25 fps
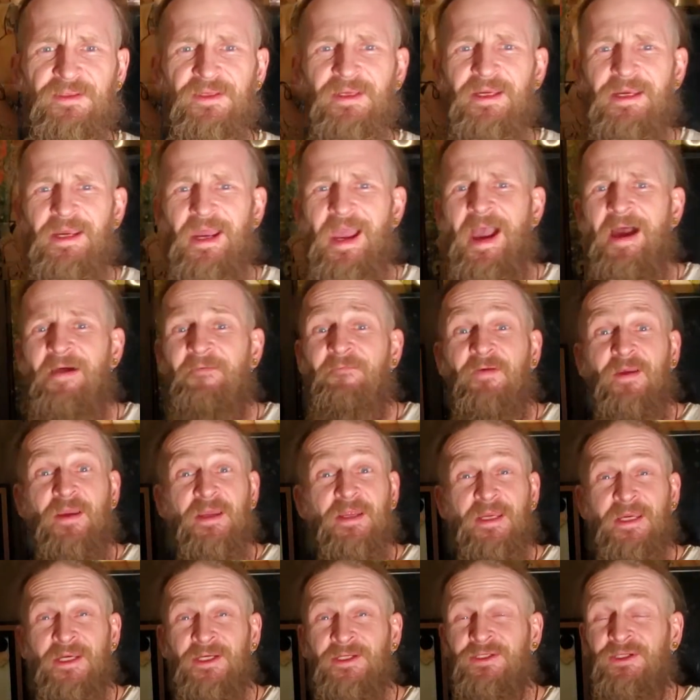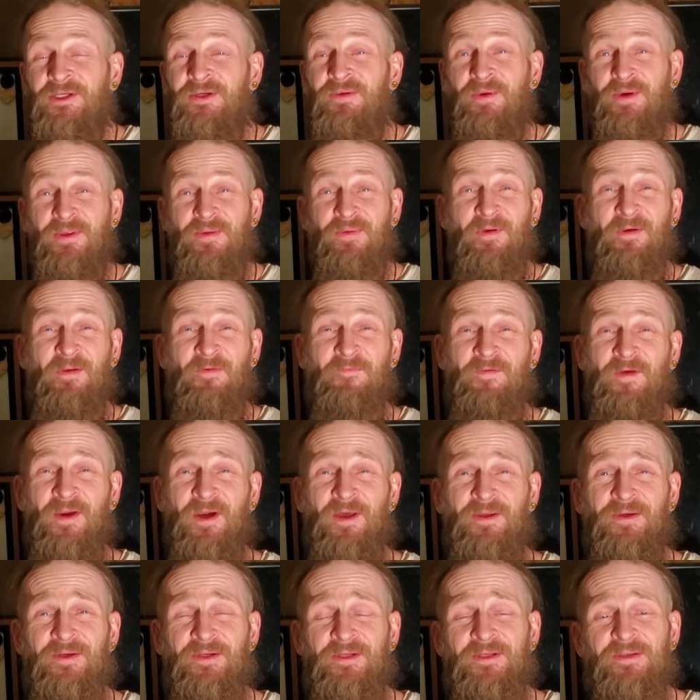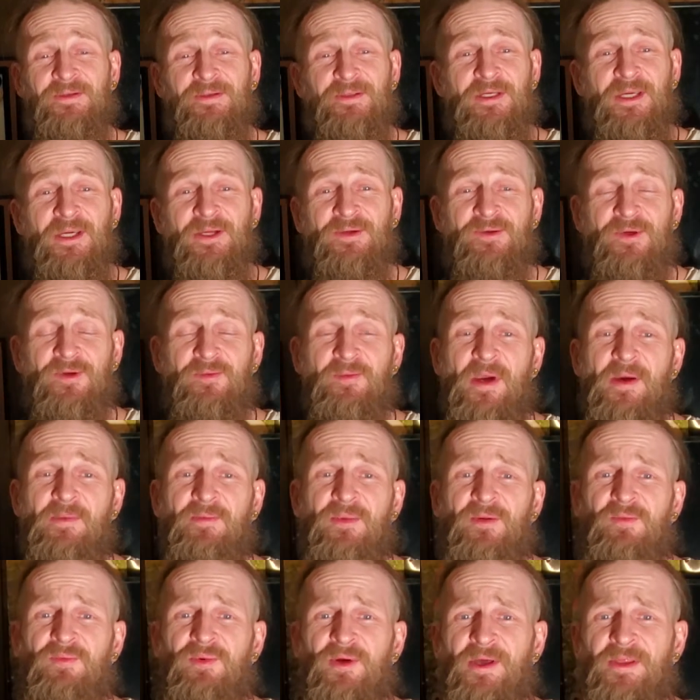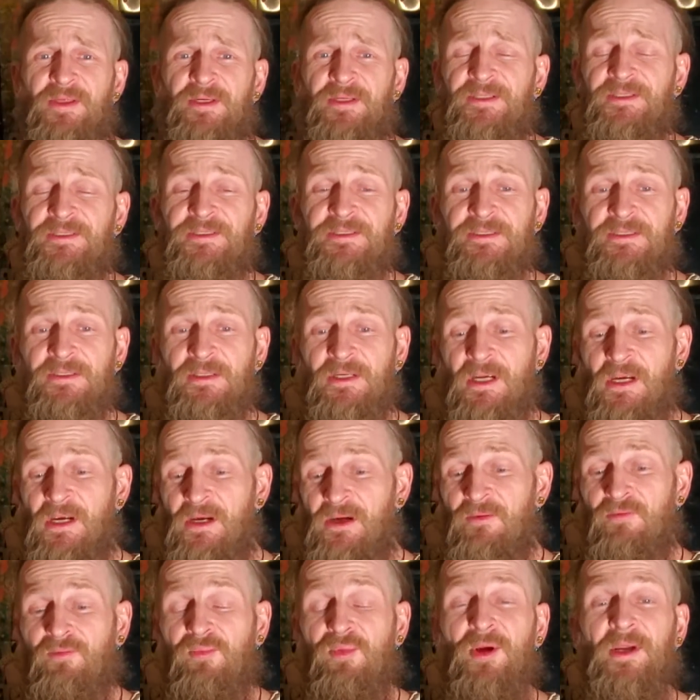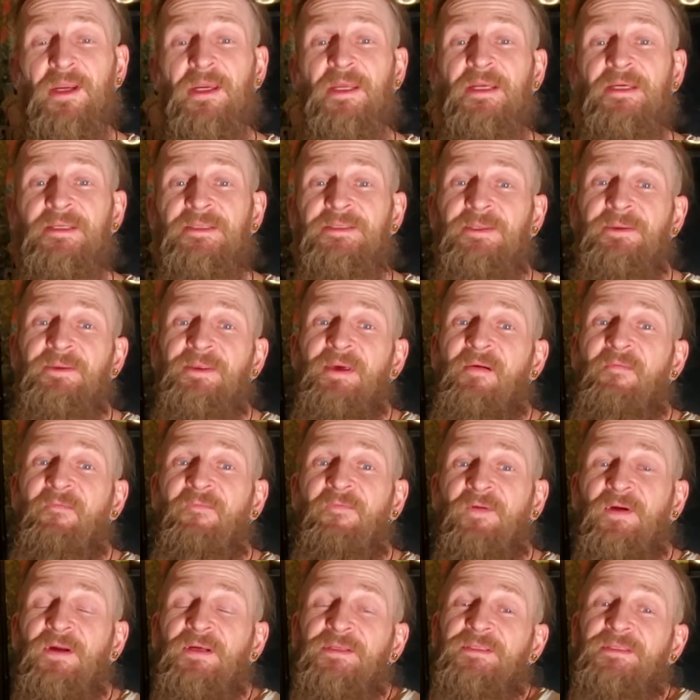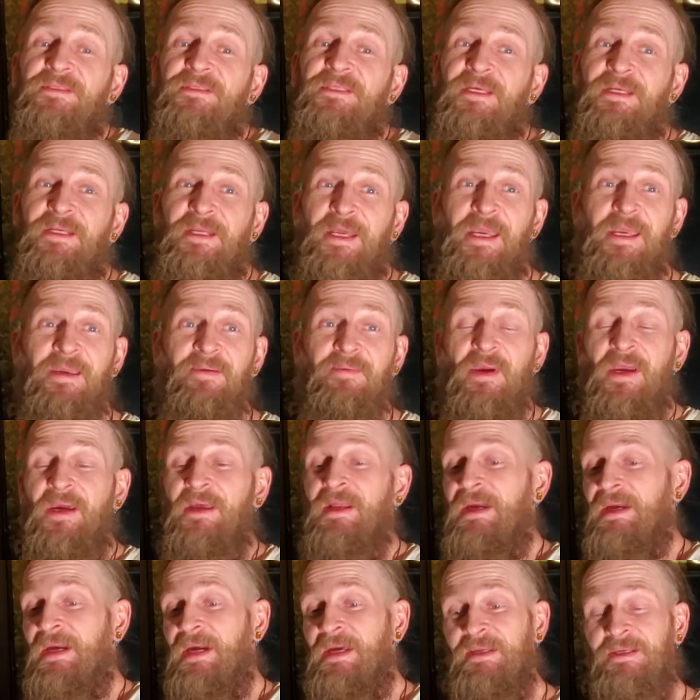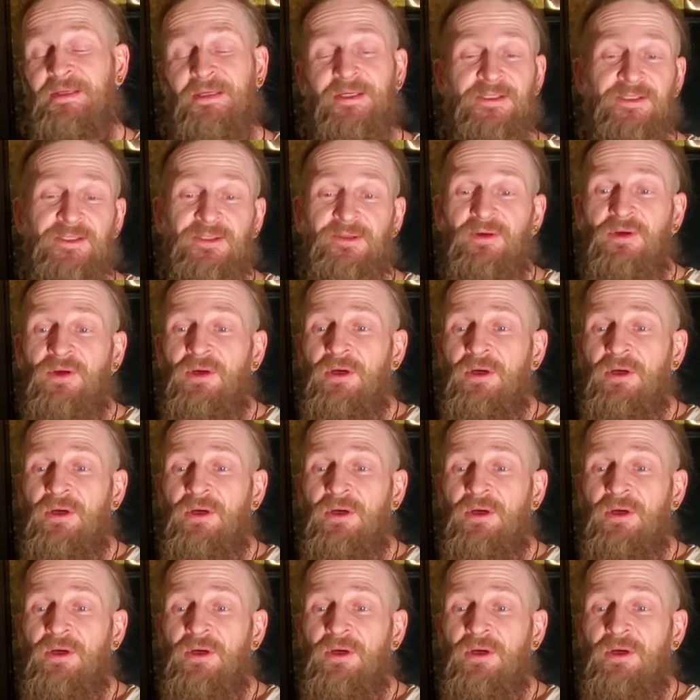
having an issue with one of your other kindred member brothers, bringing it to them first and saying, hey man, I got an issue.